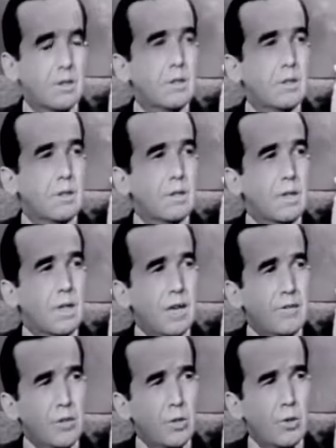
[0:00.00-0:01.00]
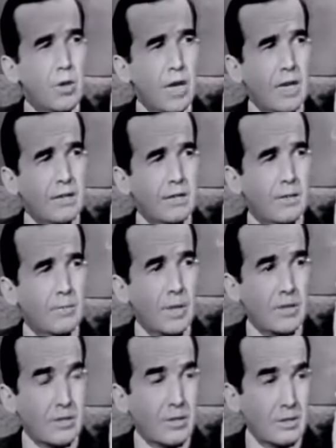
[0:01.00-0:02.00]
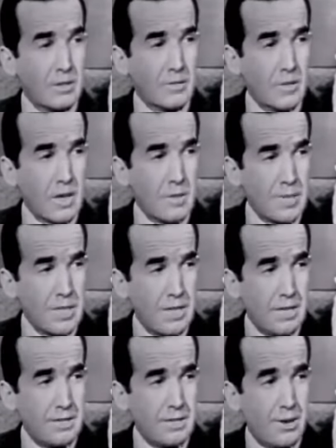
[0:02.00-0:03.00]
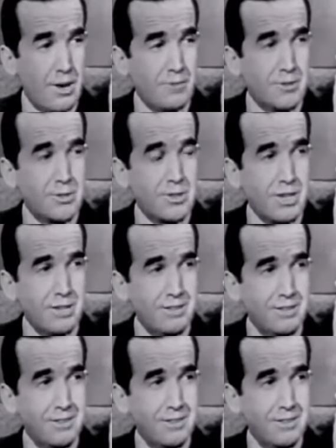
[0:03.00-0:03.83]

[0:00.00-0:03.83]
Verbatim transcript: Yes. Have you and the president of the company had any offers yet?